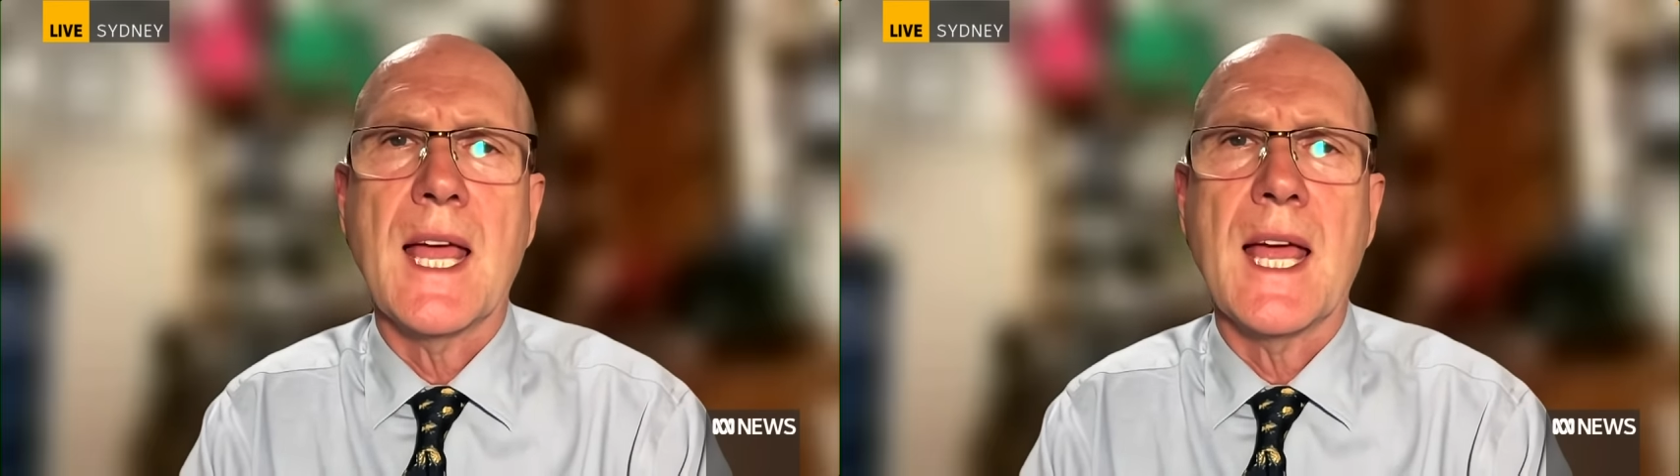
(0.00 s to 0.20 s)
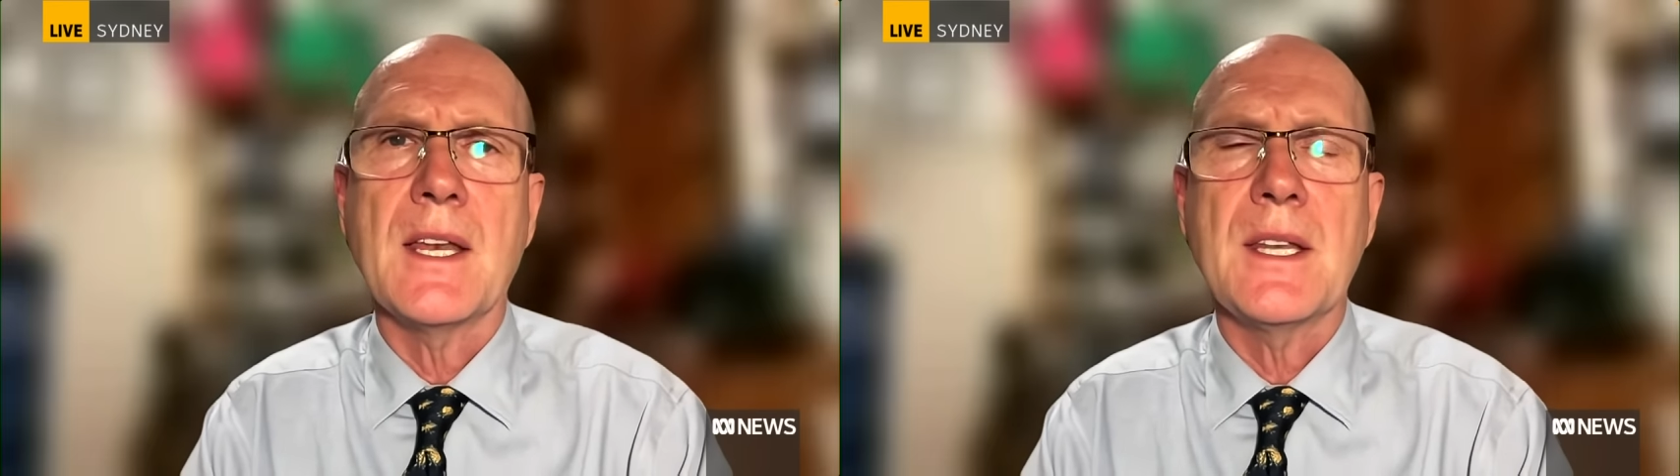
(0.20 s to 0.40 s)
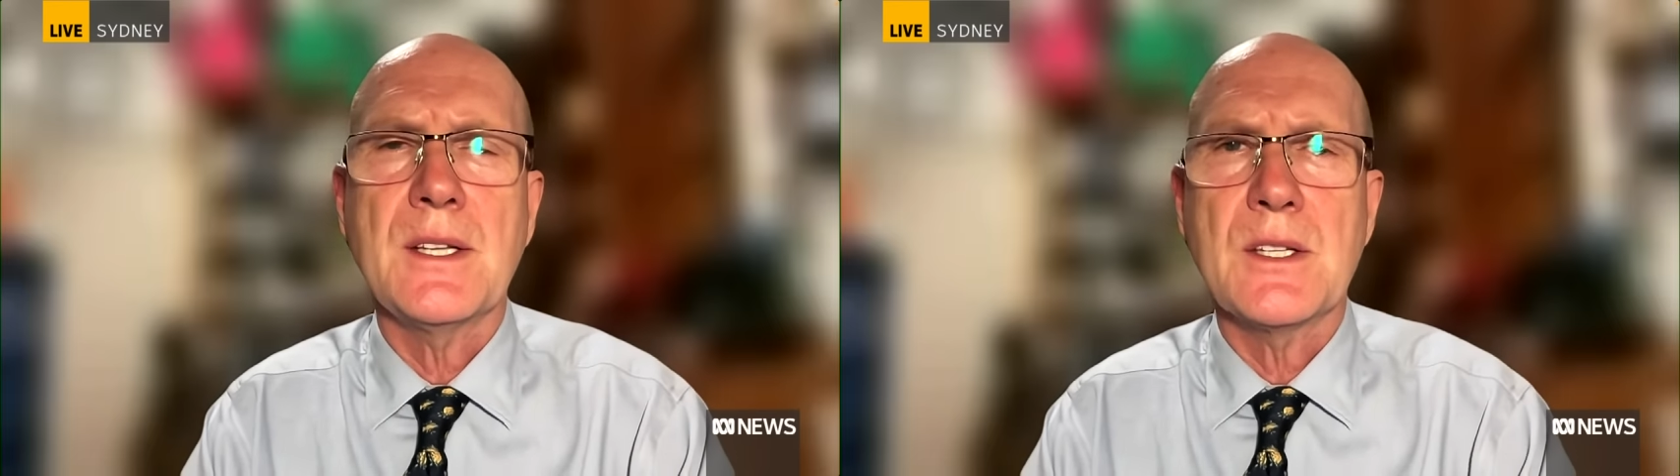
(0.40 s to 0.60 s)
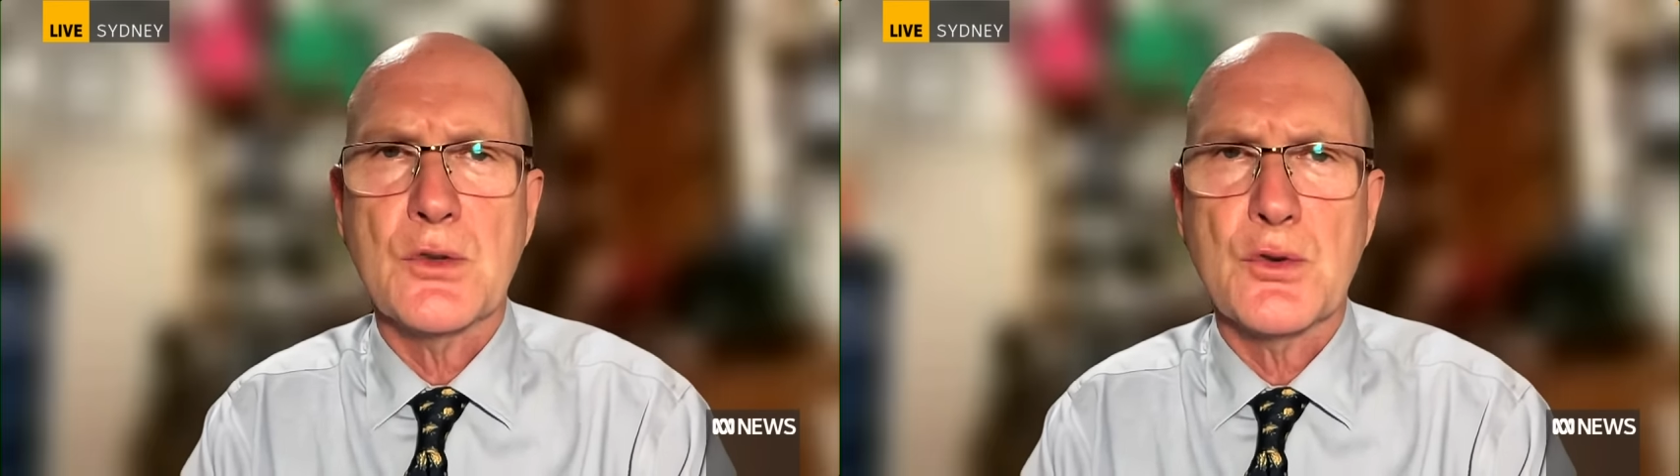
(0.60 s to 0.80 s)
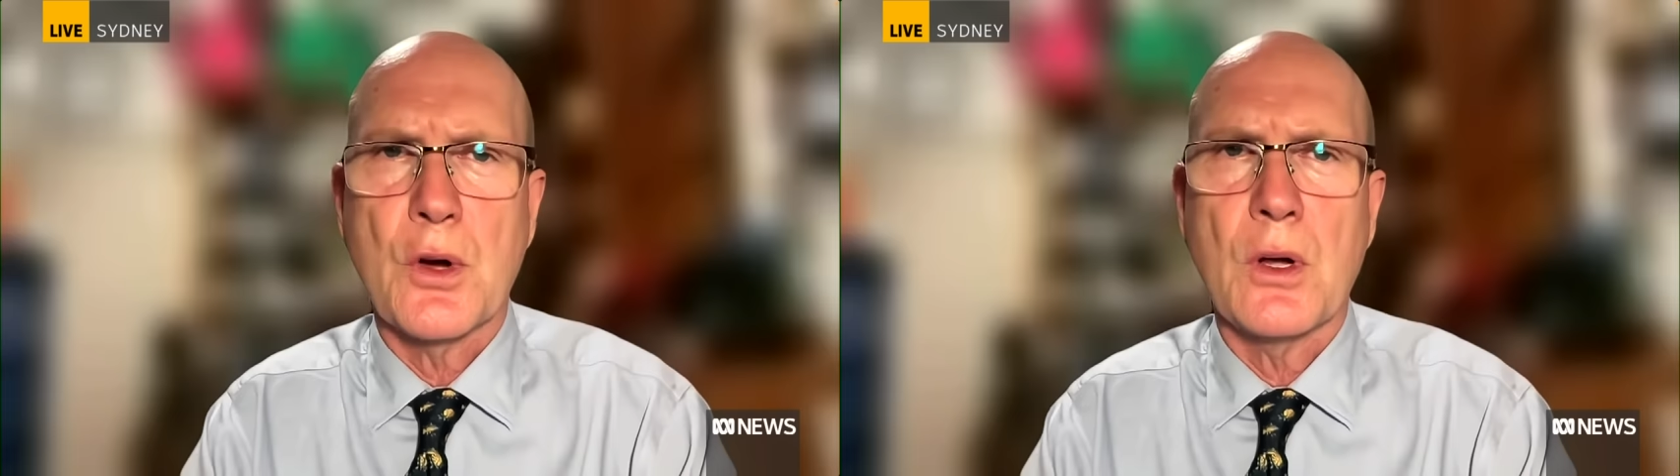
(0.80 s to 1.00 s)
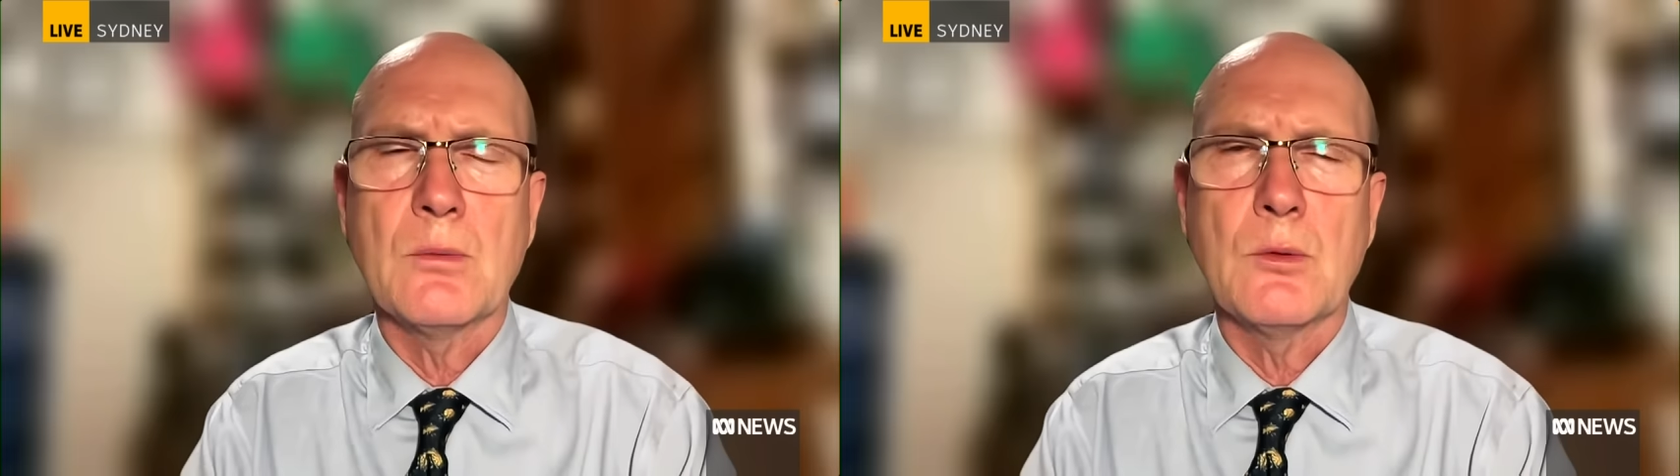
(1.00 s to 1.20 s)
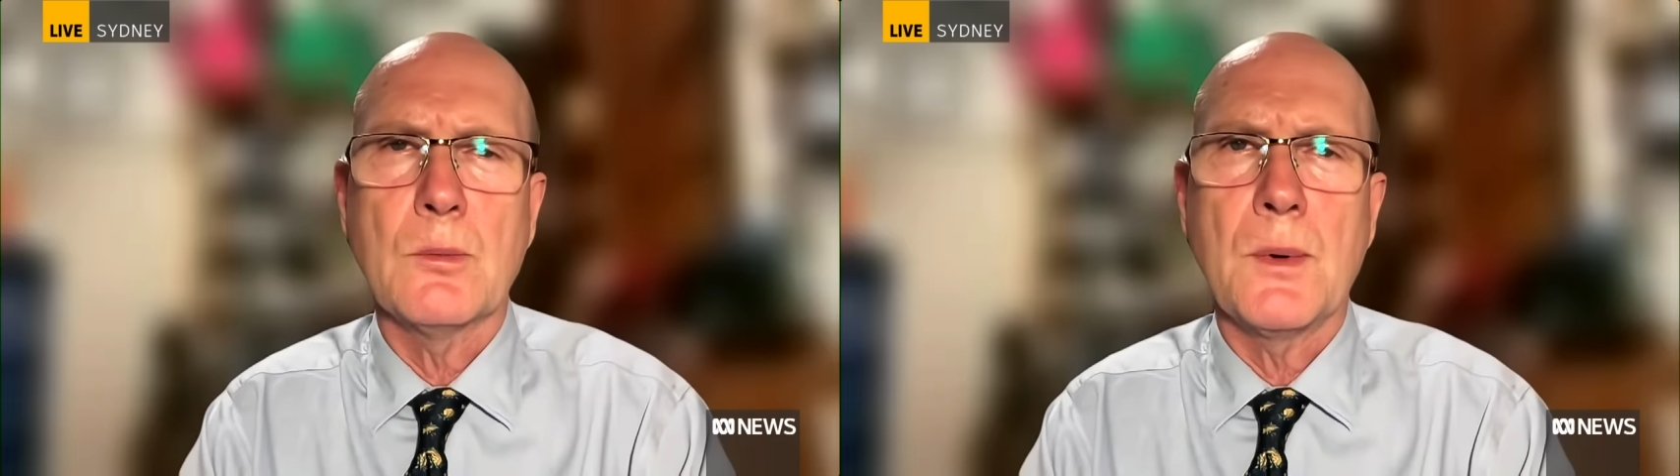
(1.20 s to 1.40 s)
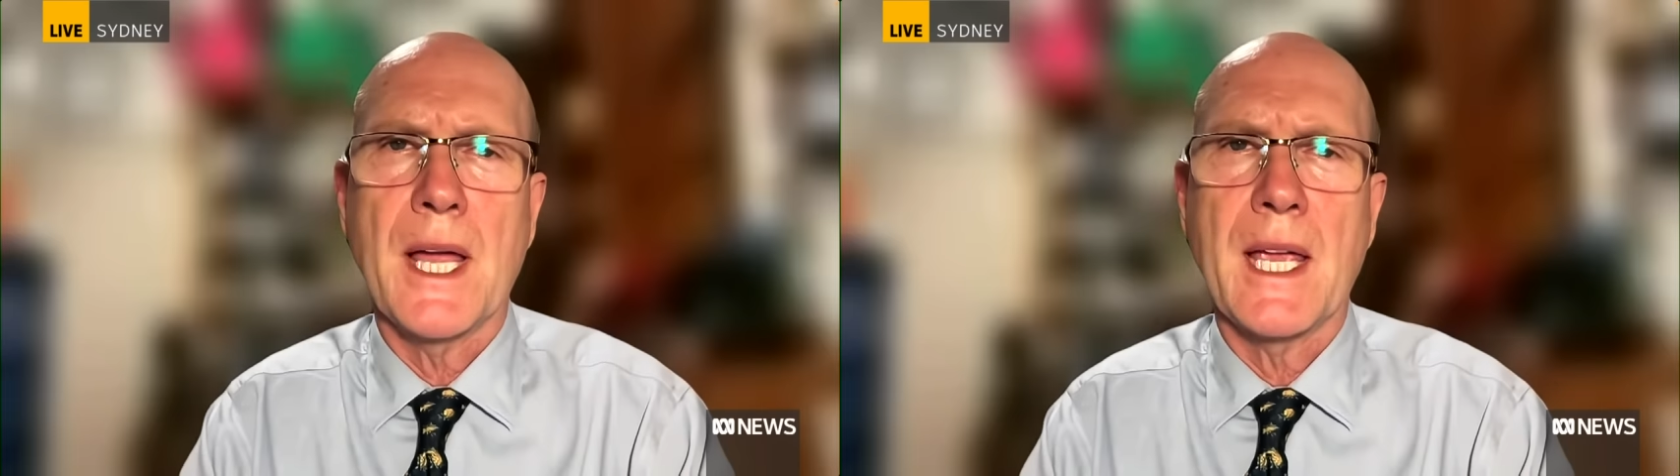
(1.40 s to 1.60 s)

and it is controllable by